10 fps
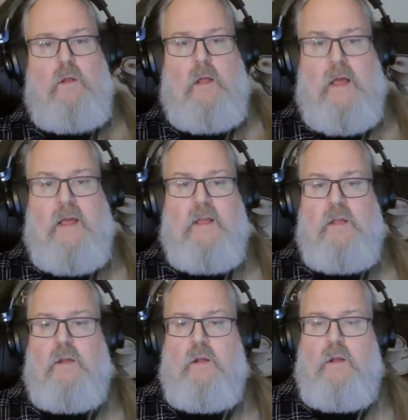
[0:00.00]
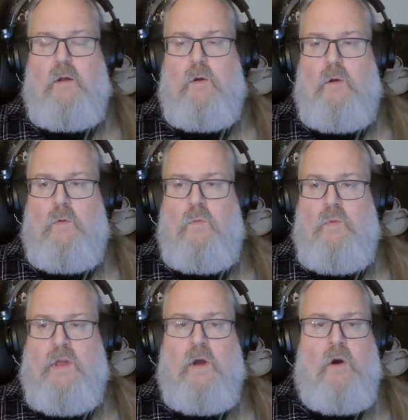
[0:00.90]
hey,
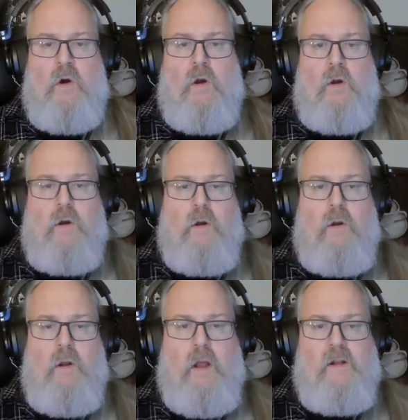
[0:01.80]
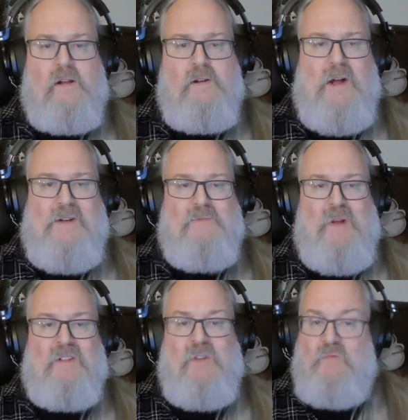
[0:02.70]
we are
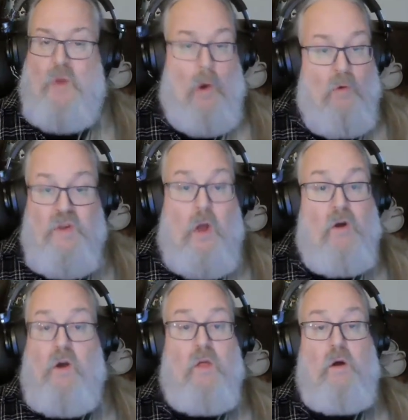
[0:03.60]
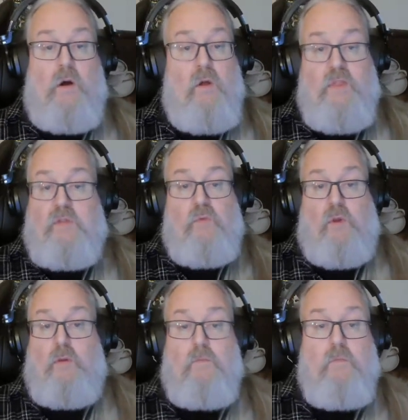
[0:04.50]
we're only hung on this one.
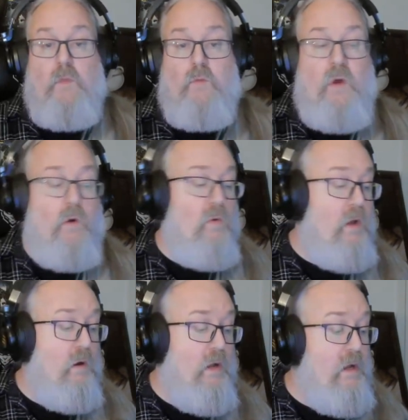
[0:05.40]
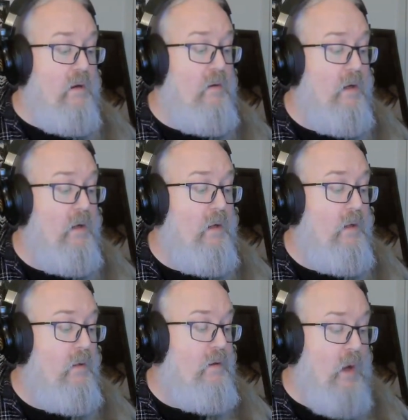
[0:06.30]
We're only hung here.
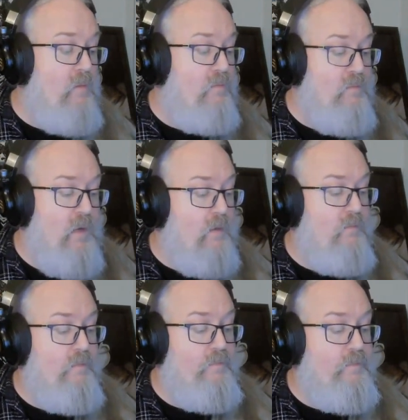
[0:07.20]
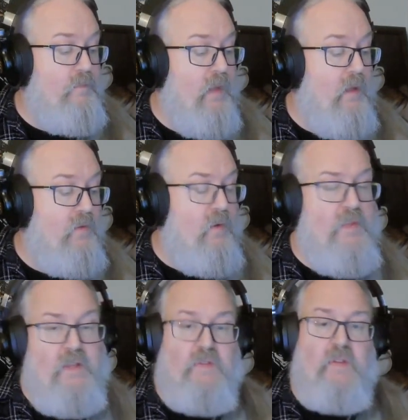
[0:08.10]
No. So
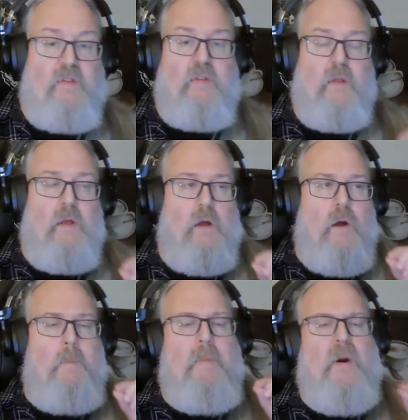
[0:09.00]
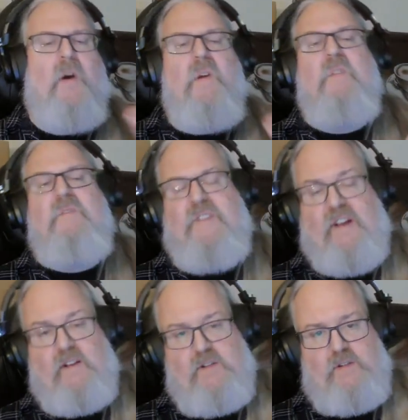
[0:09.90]
this is a
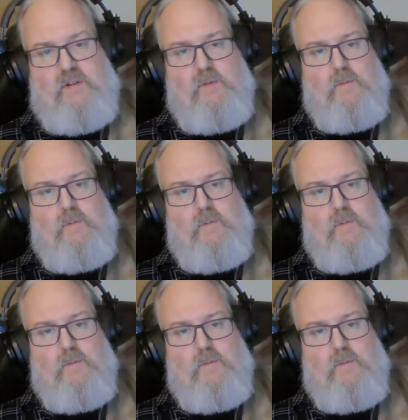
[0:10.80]
perfect